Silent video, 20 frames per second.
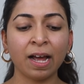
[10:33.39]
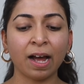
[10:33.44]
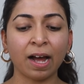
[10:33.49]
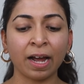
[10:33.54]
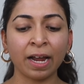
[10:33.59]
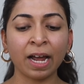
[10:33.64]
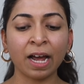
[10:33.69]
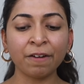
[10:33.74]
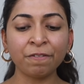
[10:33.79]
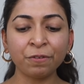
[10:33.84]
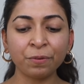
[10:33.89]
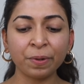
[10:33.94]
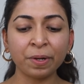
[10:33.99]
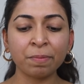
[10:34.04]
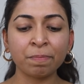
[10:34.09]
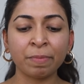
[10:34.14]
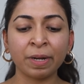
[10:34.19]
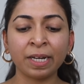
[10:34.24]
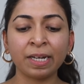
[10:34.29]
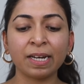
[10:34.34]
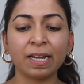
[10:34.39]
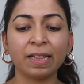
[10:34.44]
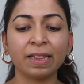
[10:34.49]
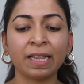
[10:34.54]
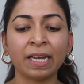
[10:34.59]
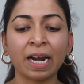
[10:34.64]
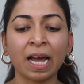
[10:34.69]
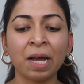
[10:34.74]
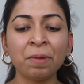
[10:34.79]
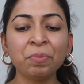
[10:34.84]
I have to admit
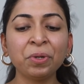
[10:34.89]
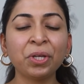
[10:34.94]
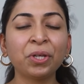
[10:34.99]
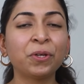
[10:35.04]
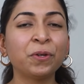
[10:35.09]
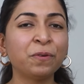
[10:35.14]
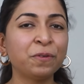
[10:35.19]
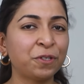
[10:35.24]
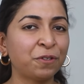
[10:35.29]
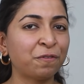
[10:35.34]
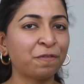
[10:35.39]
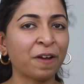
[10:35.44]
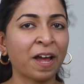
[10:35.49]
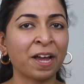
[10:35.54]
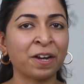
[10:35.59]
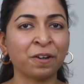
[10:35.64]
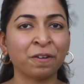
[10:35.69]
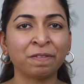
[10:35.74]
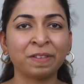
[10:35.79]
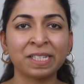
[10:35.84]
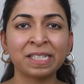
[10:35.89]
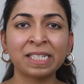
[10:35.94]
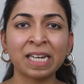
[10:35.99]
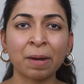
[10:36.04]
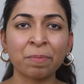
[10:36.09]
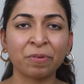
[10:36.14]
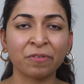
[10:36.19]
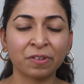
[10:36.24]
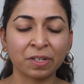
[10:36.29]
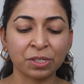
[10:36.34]
that I'm a huge fan of this
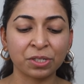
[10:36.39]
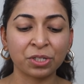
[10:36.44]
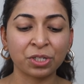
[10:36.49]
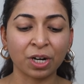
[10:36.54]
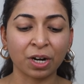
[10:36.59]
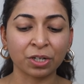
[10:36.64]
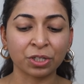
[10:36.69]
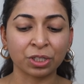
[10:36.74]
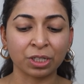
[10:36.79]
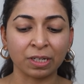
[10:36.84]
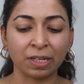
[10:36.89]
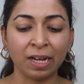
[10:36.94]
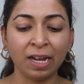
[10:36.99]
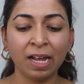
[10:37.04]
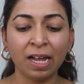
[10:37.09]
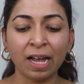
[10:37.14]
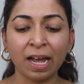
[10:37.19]
type of construction,